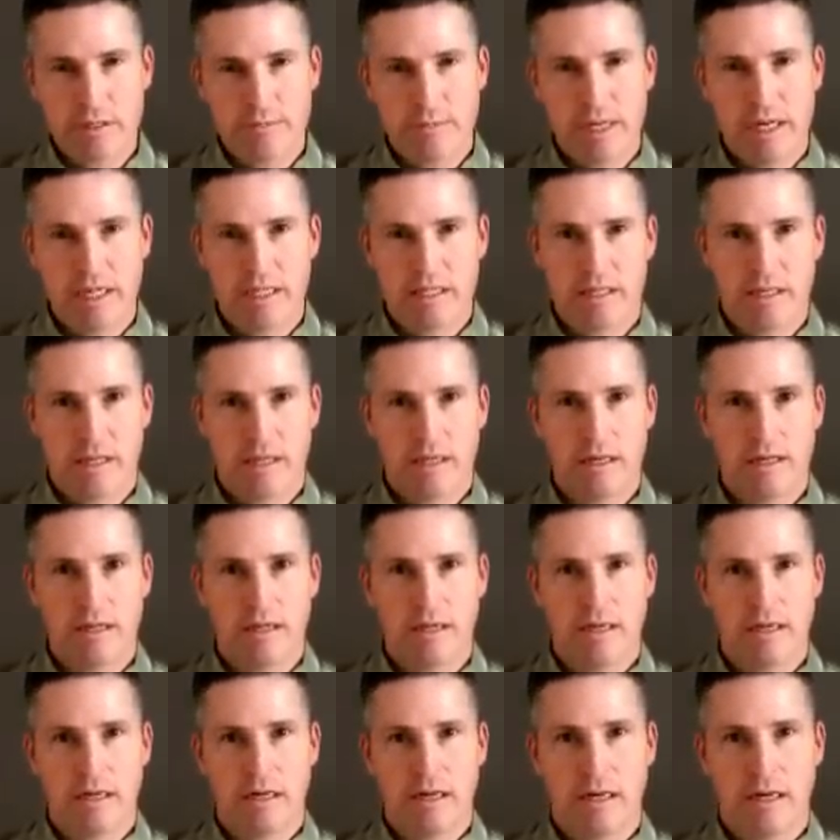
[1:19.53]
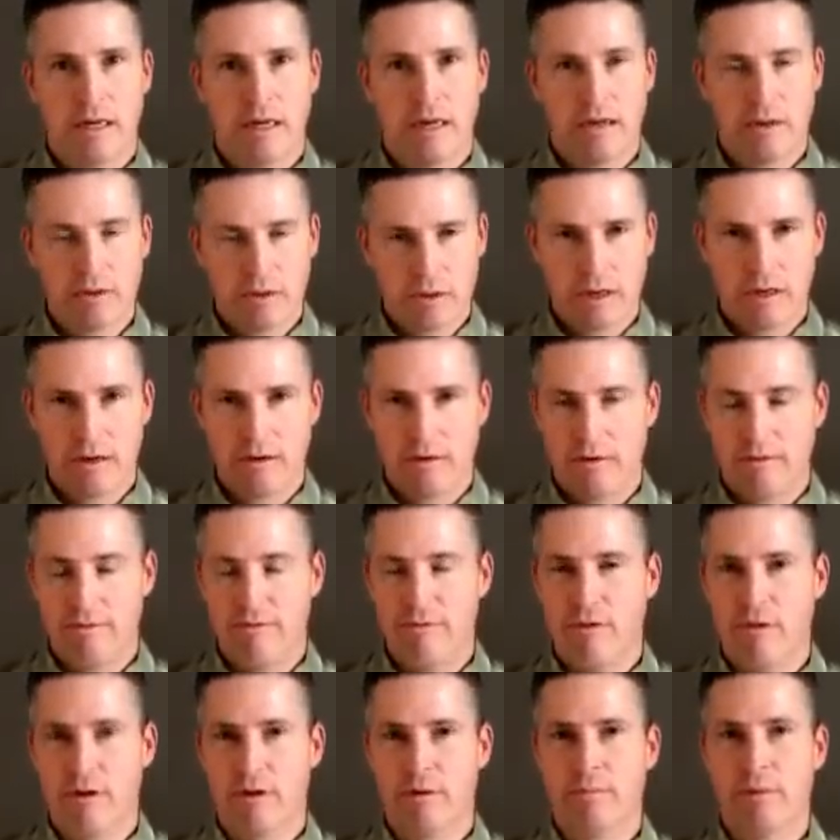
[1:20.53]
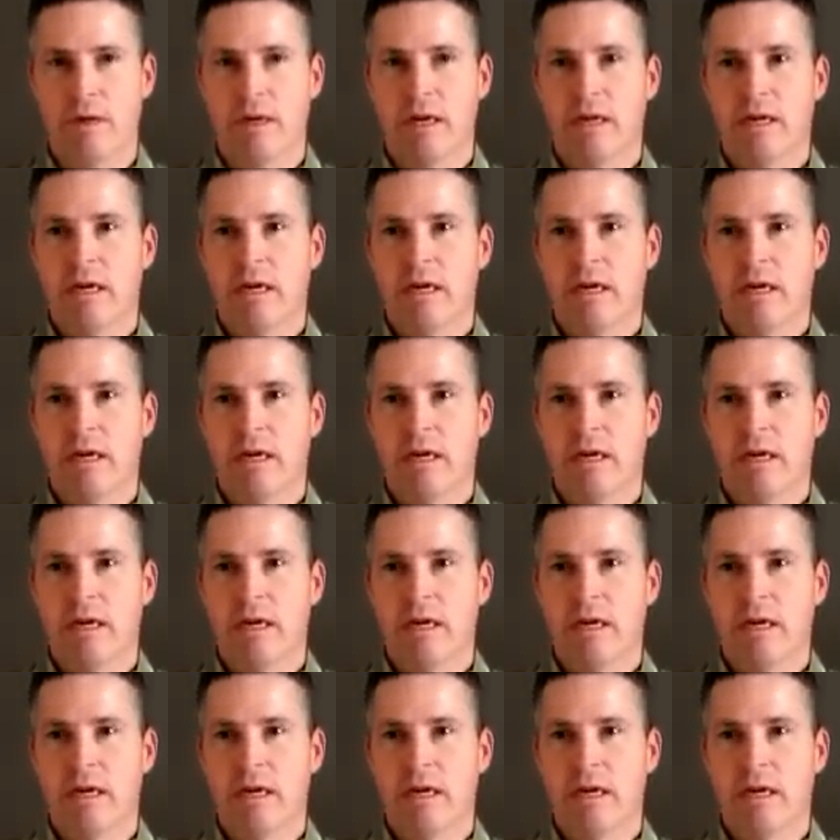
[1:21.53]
passing healthcare reform.